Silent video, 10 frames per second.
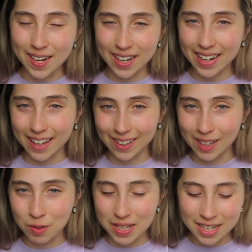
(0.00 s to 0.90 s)
not gonna kill
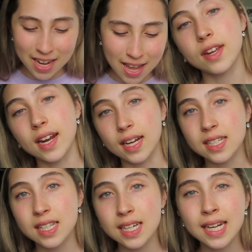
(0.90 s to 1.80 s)
anyone. The
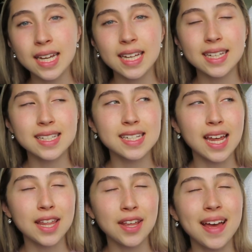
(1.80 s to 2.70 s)
next thing is,
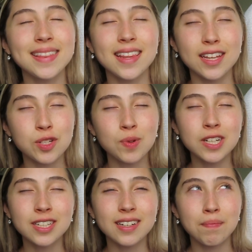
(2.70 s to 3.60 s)
and this
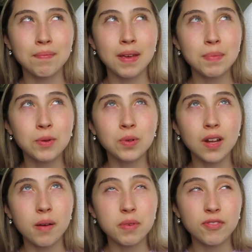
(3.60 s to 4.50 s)
one maybe will
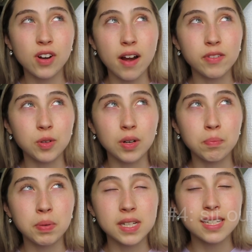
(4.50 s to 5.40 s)
not be for
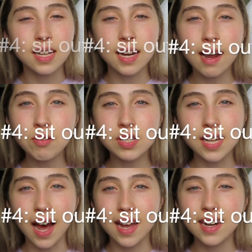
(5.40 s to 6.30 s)
everyone, but sitting
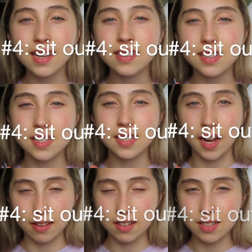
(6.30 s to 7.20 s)
outside in
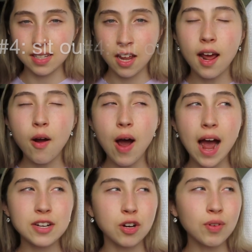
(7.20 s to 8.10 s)
silence. Now,
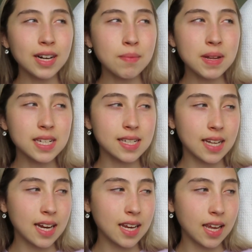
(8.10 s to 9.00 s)
I don't recommend
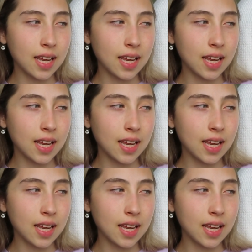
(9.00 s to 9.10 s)
sitting